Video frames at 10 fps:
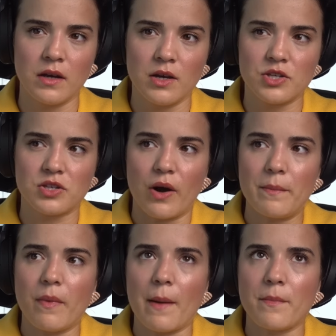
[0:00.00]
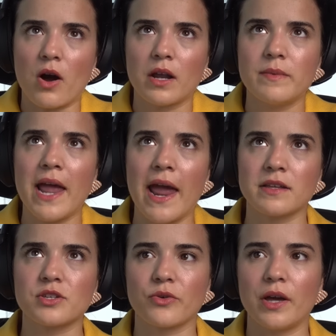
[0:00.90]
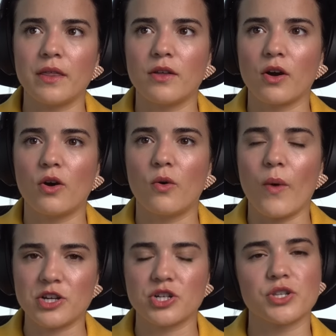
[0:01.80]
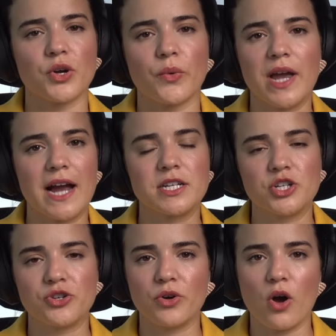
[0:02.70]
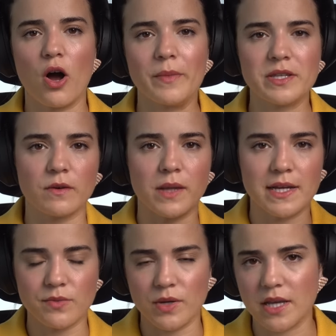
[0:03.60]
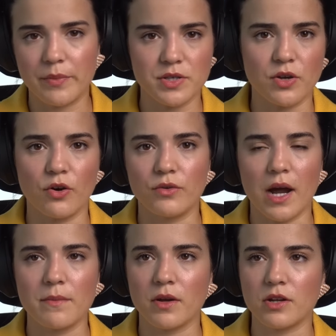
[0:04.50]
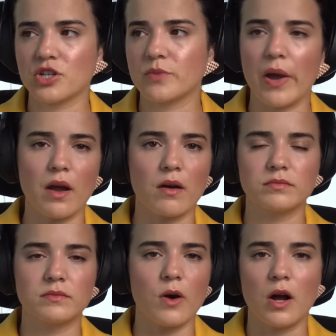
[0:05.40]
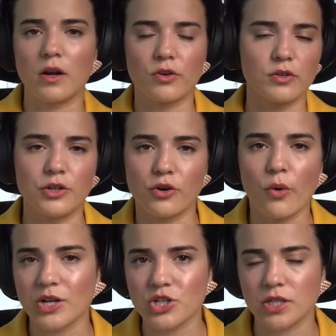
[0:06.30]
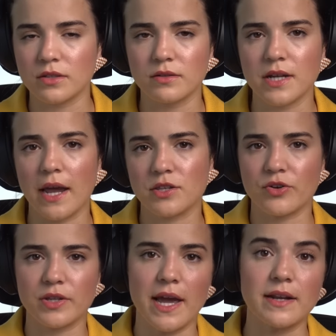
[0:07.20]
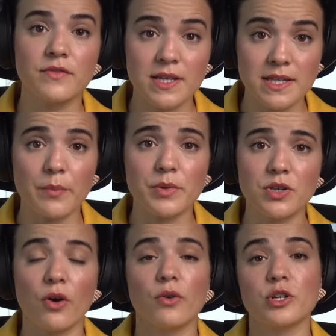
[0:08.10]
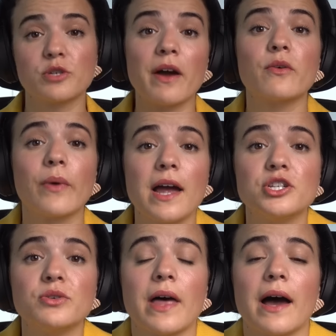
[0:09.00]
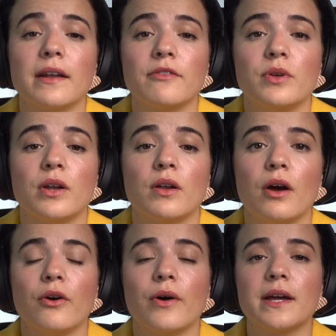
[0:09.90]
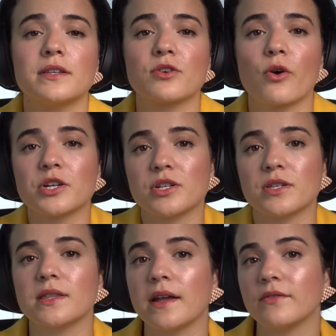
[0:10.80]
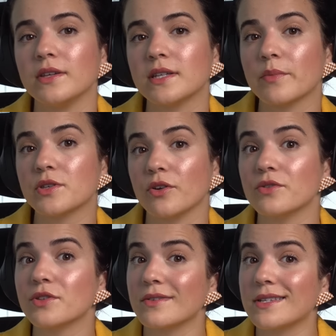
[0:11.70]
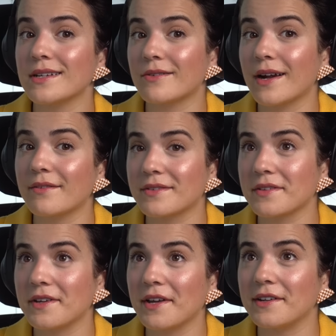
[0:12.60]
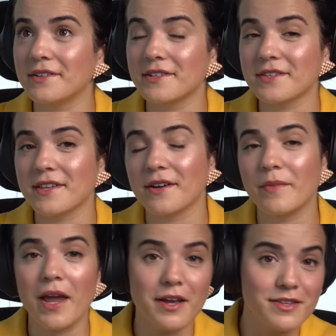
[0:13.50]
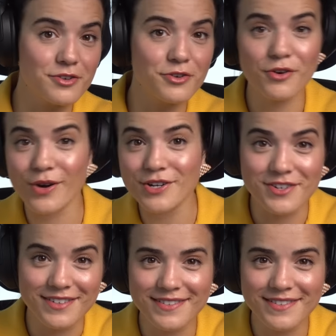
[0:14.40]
So I'm not gonna be answering the questions or reacting to the comments from last week's episode. I'm gonna just pick an earlier question to answer at the end of this episode, which, by the way, I do that. If you didn't know, I answer questions at the end of these episodes. So stick around till the end, because then I may answer your question.